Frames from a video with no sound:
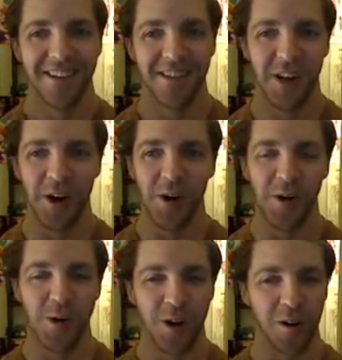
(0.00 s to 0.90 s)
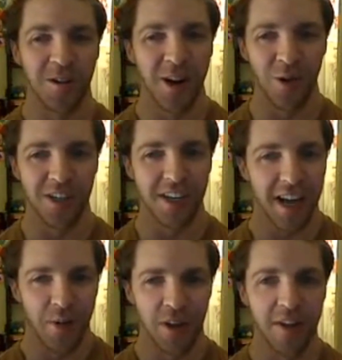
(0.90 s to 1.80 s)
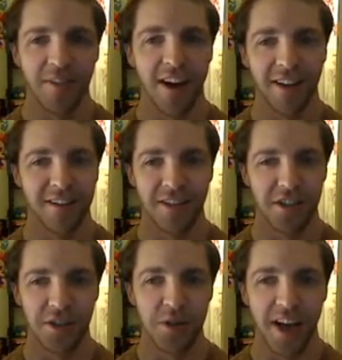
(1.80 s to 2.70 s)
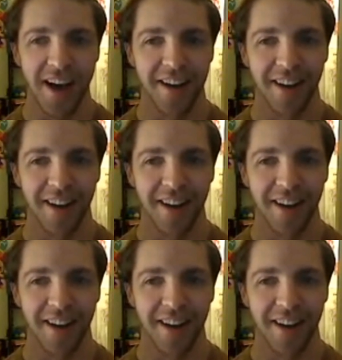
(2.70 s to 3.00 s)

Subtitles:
So Cartoon Network said, yeah, we love that. Just use that.